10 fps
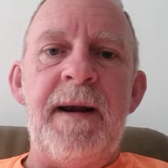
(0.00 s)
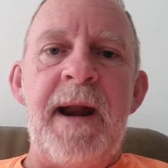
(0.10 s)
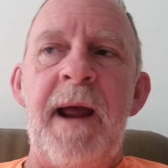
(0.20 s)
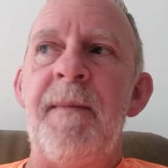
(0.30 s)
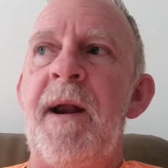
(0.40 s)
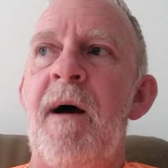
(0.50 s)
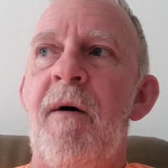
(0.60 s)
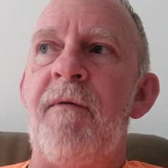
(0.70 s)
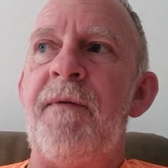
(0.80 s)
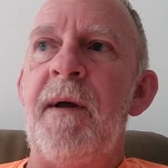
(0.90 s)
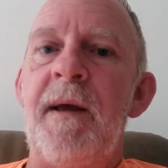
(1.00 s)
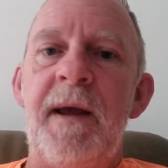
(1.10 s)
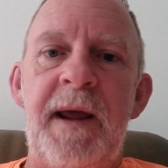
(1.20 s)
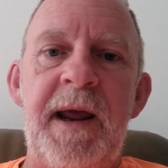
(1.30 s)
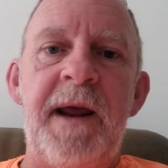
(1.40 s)
naming off
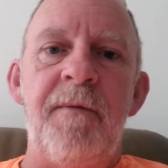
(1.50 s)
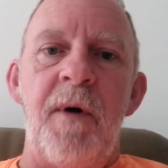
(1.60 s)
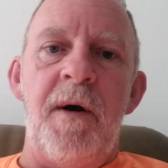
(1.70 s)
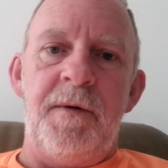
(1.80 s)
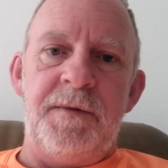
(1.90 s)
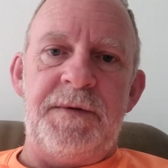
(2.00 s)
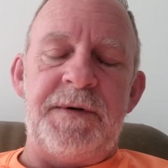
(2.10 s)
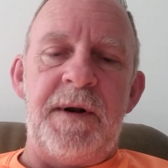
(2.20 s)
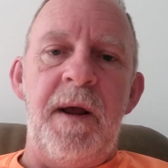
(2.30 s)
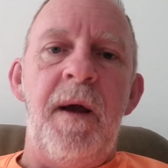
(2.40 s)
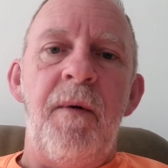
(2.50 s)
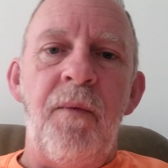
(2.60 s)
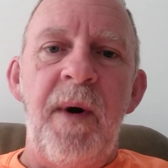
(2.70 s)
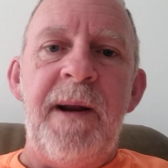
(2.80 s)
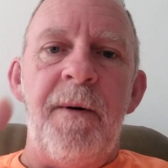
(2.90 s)
heroes,
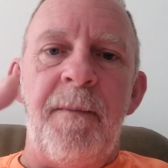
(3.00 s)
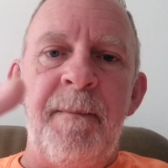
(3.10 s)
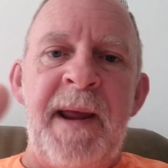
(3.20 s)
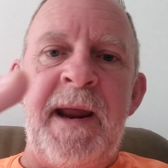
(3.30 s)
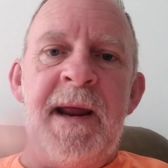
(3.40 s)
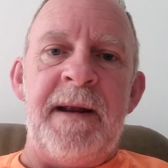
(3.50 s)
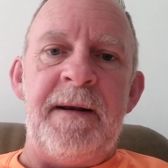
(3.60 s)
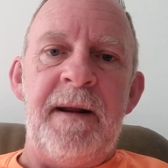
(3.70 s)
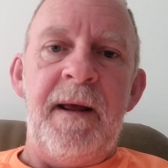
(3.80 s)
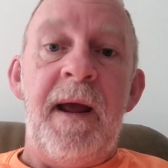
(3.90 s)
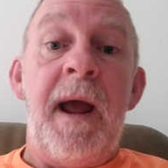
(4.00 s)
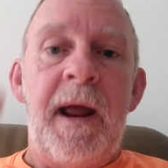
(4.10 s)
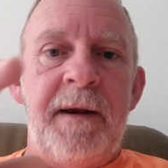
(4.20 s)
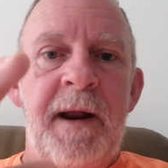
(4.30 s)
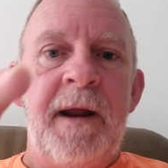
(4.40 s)
real men,
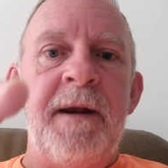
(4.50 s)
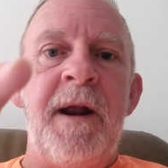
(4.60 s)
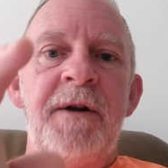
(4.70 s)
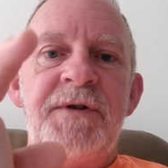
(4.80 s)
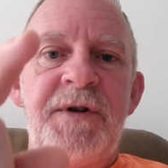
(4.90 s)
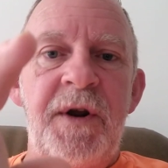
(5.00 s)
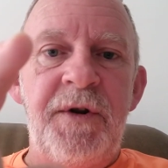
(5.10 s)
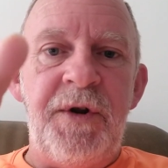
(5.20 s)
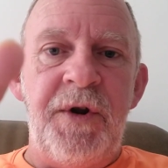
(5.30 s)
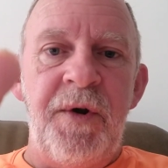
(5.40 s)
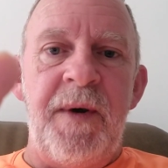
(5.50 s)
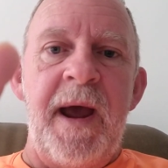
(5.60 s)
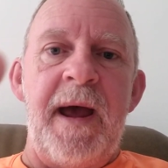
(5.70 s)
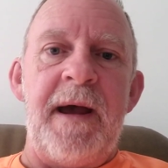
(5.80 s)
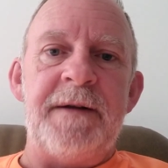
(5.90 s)
and then there's you
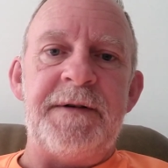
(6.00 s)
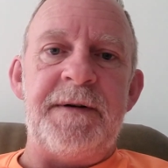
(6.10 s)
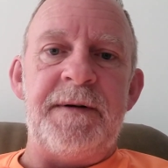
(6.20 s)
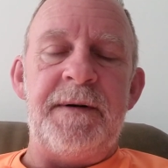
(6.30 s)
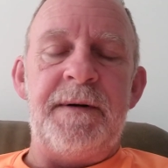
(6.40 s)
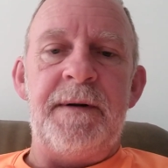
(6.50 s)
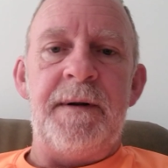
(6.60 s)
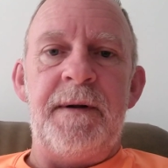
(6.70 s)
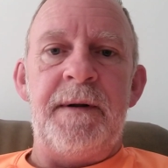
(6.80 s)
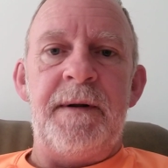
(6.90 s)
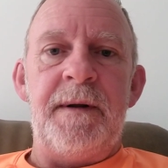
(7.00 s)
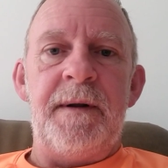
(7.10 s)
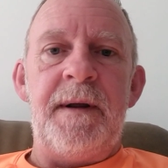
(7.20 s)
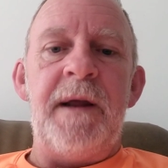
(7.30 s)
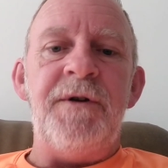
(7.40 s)
guys.
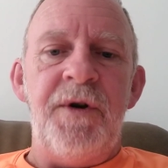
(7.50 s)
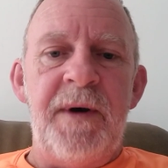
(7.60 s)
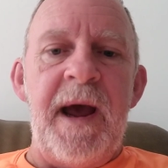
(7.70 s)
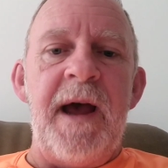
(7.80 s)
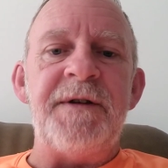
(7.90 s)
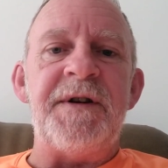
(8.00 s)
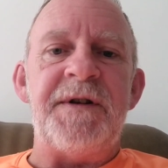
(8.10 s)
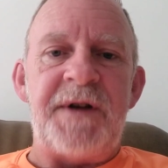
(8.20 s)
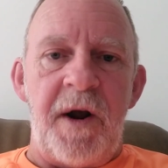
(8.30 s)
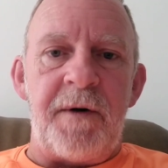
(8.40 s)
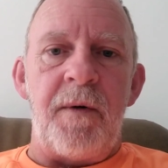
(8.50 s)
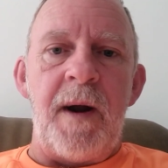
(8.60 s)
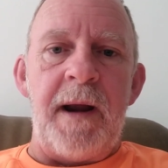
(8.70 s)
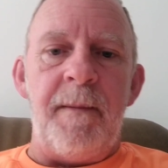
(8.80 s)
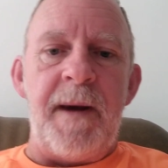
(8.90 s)
You guys suck
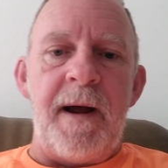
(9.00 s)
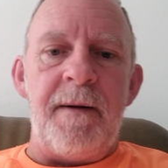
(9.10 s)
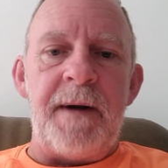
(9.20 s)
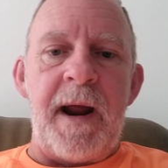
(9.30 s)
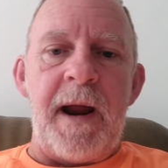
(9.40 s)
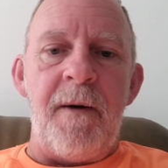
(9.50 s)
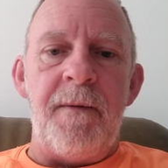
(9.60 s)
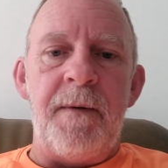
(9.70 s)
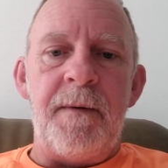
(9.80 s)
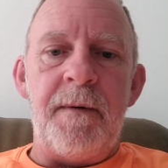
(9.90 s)
right about now.